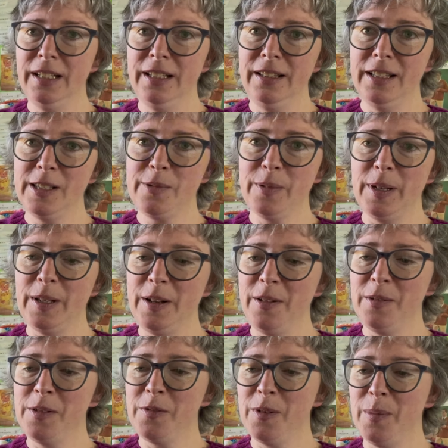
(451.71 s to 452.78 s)
This one
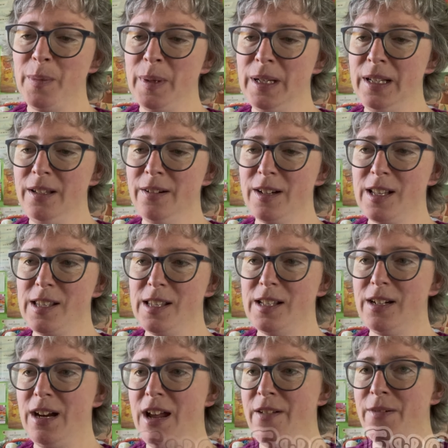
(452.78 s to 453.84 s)
is from my youngest
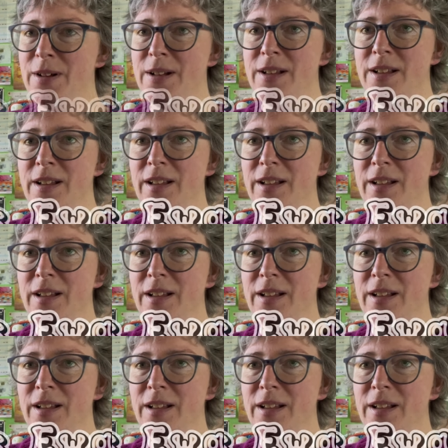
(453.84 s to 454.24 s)
sister Eva.